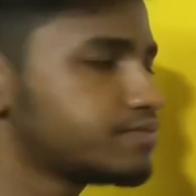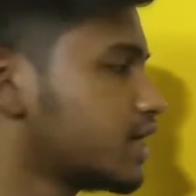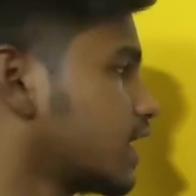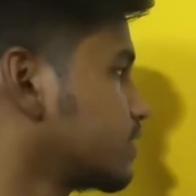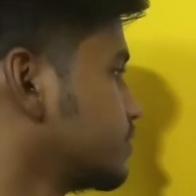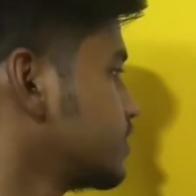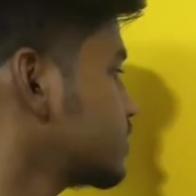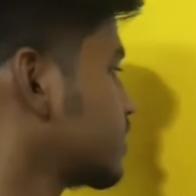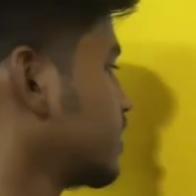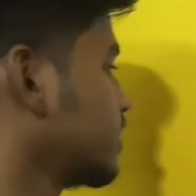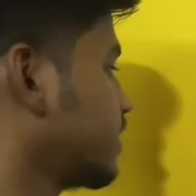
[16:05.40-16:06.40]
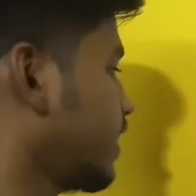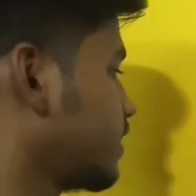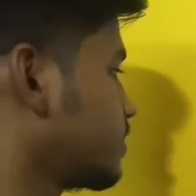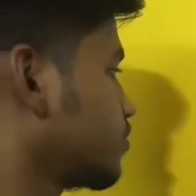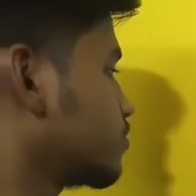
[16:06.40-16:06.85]
fragment,
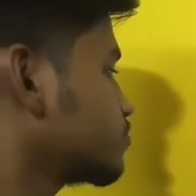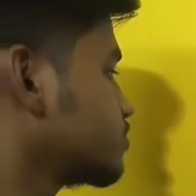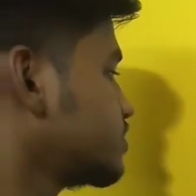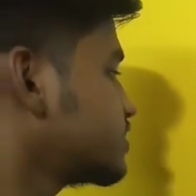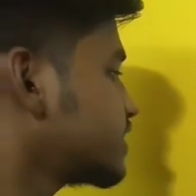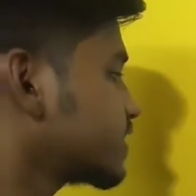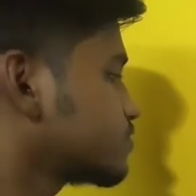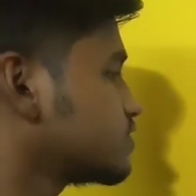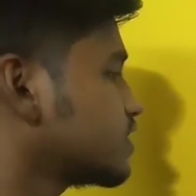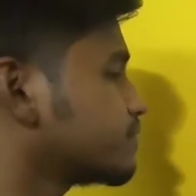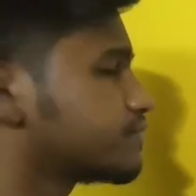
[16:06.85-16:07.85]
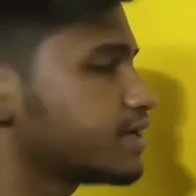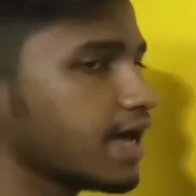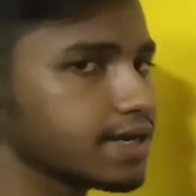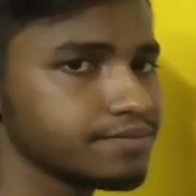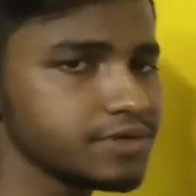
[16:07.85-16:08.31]
and also these are actually the
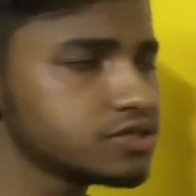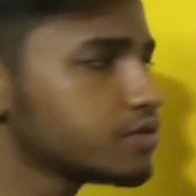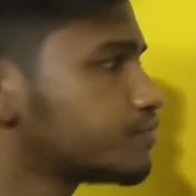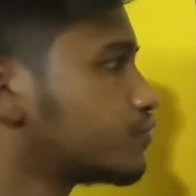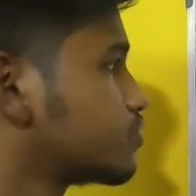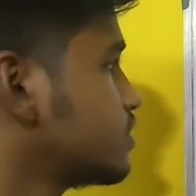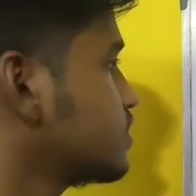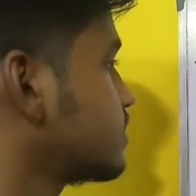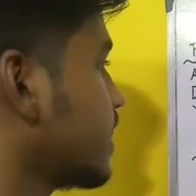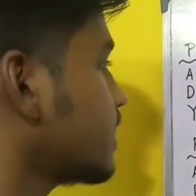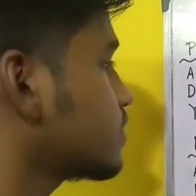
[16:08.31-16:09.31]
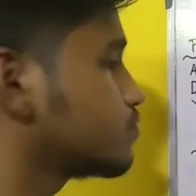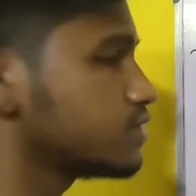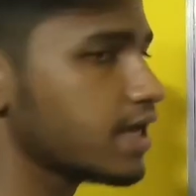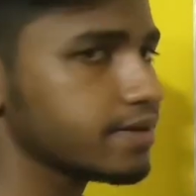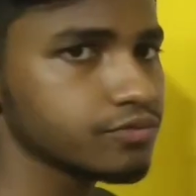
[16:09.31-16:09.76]
fragment of protein that
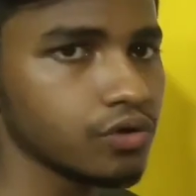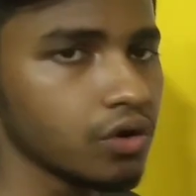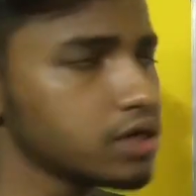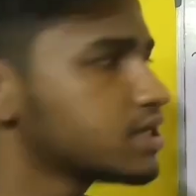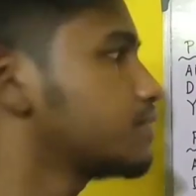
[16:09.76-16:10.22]
we have got